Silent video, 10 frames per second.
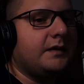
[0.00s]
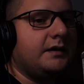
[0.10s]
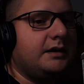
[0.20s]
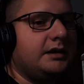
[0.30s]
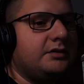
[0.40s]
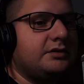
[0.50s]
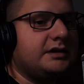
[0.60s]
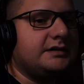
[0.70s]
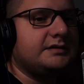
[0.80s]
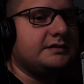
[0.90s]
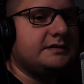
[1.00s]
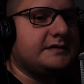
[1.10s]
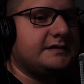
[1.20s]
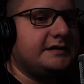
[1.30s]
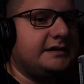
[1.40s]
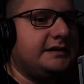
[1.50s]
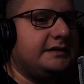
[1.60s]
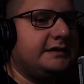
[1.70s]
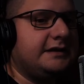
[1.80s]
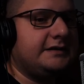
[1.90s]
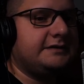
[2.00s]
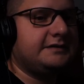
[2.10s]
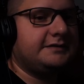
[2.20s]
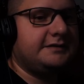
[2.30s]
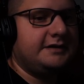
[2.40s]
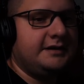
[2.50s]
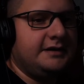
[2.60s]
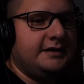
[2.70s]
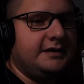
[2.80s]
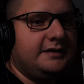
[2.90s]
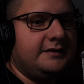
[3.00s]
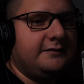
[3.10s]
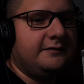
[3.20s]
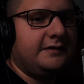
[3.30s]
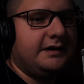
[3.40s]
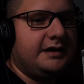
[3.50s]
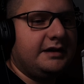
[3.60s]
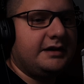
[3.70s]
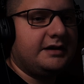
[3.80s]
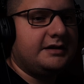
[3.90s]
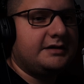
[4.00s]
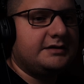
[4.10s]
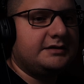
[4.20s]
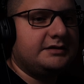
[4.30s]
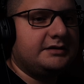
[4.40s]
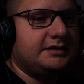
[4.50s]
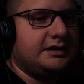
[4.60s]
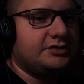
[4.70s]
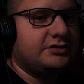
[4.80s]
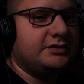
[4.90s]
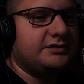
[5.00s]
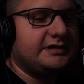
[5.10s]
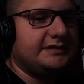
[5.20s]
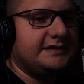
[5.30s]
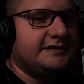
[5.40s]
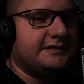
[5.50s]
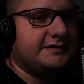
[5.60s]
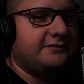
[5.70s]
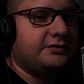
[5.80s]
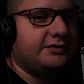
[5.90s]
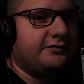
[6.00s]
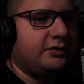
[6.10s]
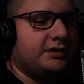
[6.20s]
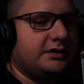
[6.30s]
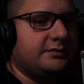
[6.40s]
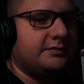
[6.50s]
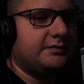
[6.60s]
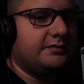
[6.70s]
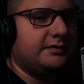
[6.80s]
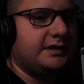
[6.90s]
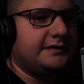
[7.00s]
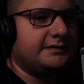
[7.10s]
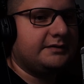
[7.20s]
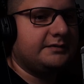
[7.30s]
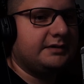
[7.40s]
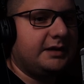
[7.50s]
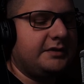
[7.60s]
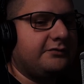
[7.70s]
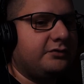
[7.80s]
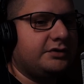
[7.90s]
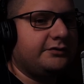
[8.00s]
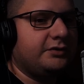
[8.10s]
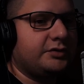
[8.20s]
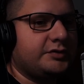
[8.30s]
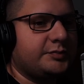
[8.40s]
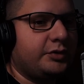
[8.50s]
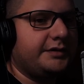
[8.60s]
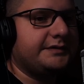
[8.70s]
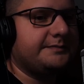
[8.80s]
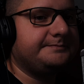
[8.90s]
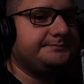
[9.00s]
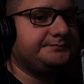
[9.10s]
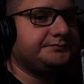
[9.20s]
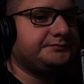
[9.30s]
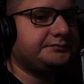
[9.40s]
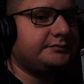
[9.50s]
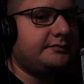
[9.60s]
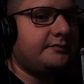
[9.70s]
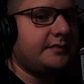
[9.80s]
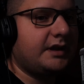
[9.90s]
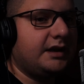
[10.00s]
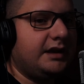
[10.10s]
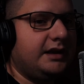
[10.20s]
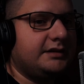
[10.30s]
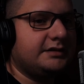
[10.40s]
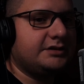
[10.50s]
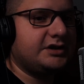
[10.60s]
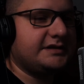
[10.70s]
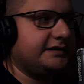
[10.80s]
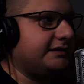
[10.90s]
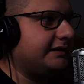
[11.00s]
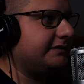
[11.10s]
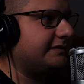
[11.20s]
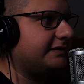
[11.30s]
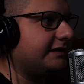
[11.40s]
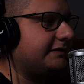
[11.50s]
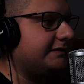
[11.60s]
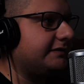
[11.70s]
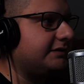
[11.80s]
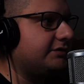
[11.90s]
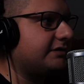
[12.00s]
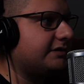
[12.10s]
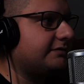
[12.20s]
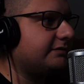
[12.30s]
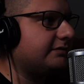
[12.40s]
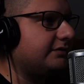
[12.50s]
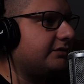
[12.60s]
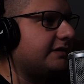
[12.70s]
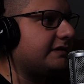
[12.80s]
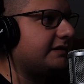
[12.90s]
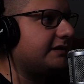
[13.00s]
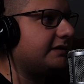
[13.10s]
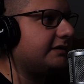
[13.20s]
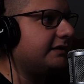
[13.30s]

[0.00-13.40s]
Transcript: And now you can see that we are actually using distance for the focal length, for the focus point. And adjusting that is kind of tedious. You can see